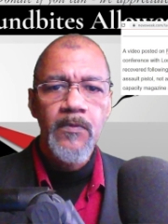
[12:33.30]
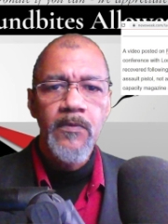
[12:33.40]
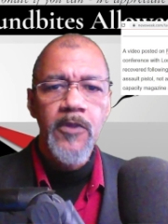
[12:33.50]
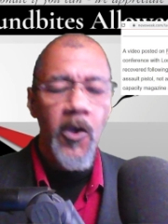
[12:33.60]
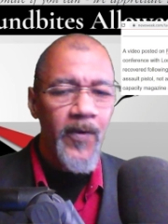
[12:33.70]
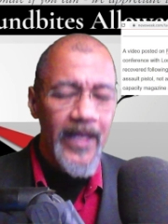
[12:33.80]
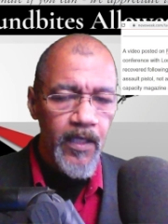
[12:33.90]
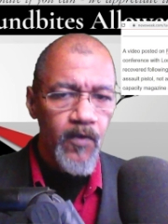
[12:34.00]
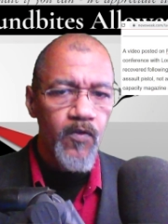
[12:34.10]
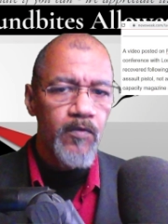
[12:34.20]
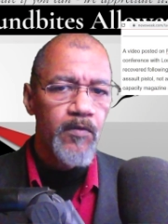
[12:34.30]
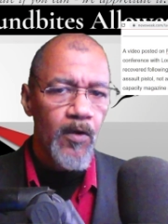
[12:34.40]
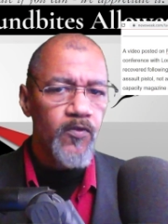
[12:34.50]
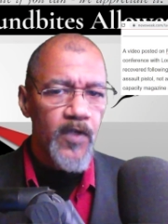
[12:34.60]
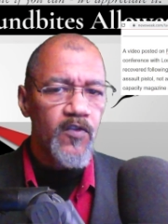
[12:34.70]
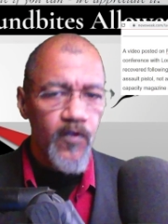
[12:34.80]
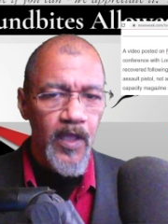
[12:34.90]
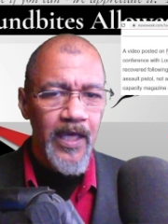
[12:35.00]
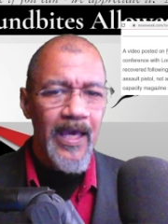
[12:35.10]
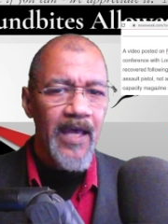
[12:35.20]
There is no such
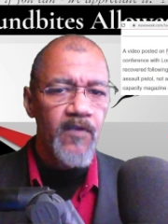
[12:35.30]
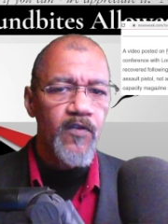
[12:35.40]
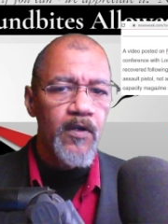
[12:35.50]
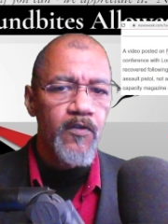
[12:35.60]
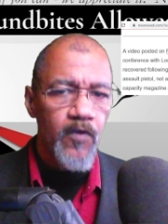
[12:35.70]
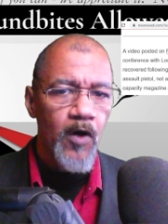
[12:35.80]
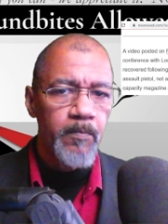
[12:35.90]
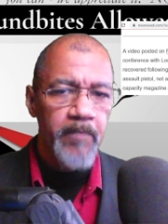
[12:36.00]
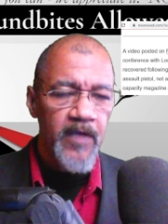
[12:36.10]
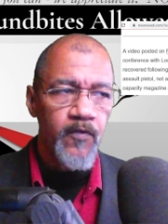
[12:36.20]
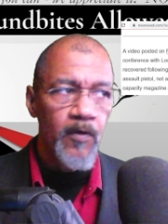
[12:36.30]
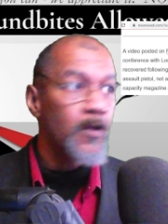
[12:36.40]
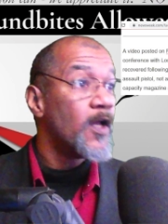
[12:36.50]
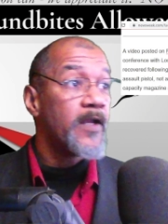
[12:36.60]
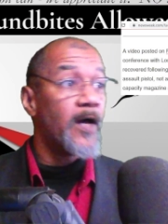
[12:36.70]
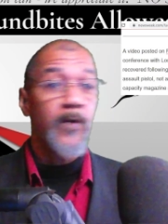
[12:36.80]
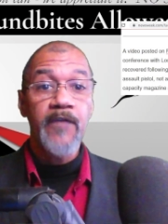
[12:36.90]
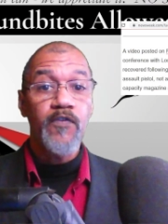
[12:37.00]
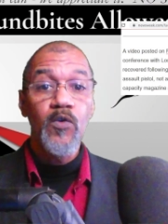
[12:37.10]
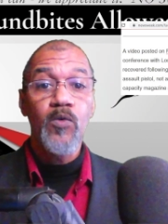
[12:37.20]
thing as an assault pistol. Now, if
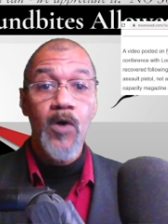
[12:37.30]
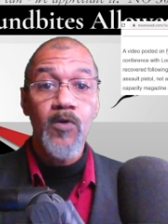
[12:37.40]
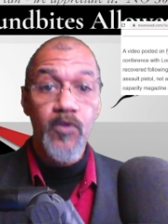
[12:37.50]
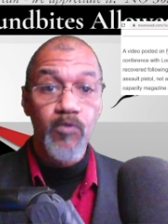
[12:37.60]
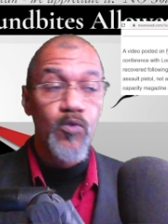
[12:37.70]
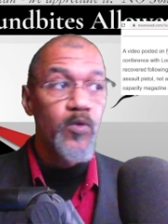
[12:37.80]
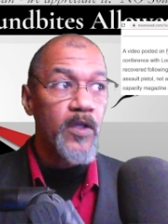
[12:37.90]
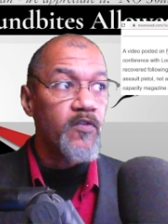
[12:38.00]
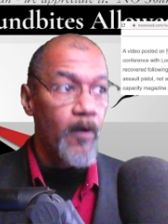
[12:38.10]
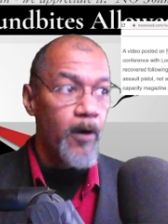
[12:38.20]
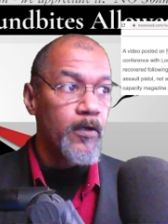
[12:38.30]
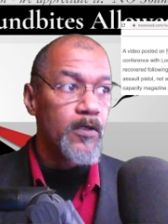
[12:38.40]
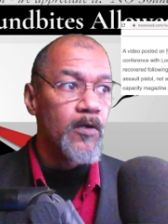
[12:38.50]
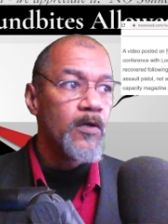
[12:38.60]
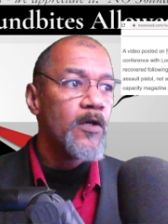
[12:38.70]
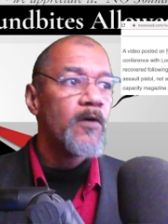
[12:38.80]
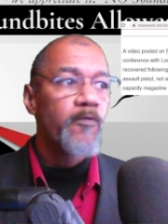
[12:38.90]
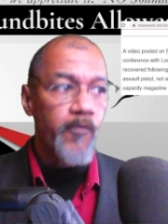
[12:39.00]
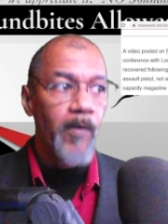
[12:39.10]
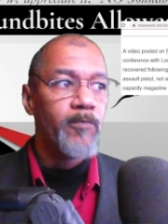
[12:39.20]
you go through this article
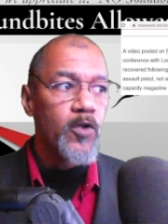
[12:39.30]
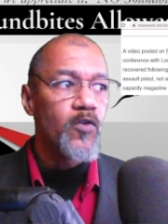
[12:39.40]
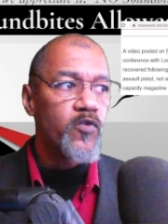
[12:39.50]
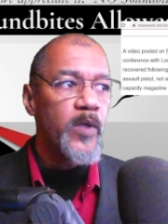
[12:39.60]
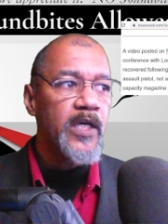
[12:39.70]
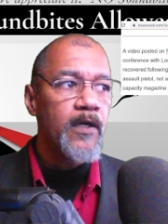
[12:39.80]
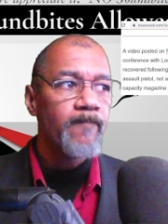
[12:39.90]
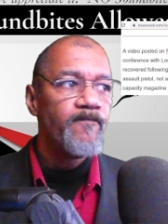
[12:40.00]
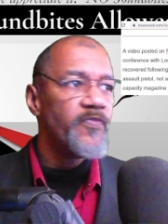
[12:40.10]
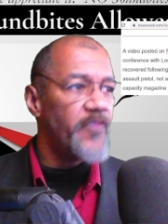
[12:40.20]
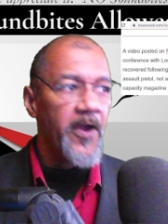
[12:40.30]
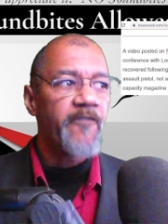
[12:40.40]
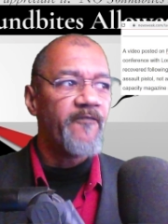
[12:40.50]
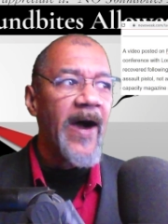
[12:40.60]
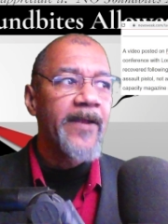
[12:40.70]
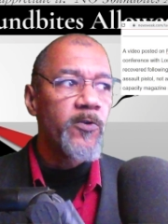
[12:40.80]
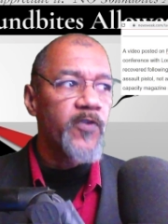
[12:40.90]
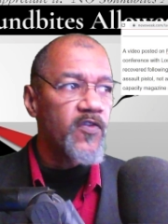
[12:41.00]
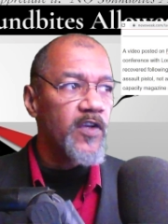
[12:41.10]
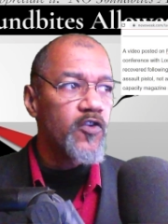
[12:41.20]
from Newsweek, their final
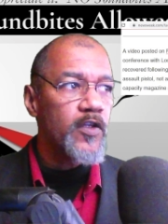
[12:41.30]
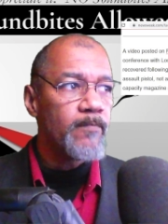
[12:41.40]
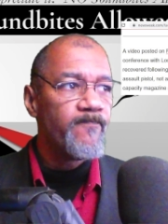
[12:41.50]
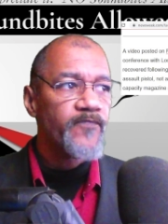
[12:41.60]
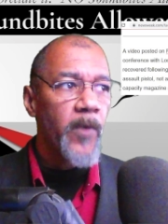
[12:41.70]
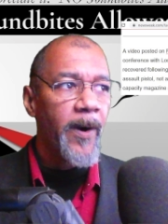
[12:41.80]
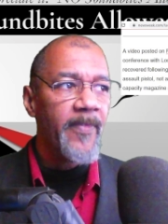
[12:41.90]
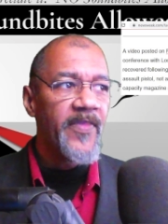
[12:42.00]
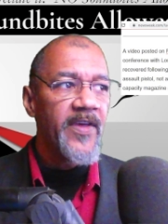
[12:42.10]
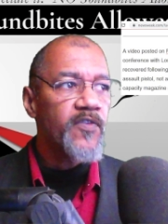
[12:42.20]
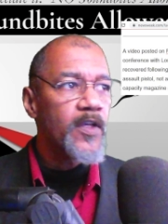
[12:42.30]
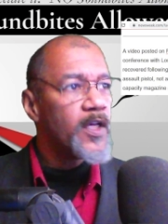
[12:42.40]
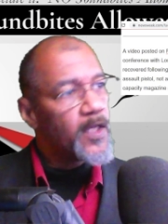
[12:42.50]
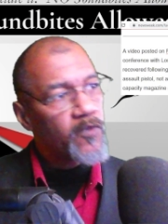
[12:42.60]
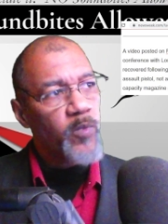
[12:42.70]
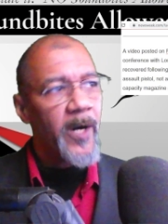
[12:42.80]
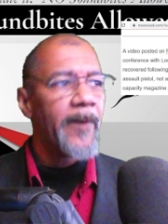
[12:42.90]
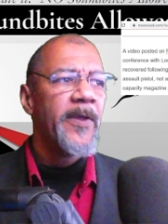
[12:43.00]
decision on this is well,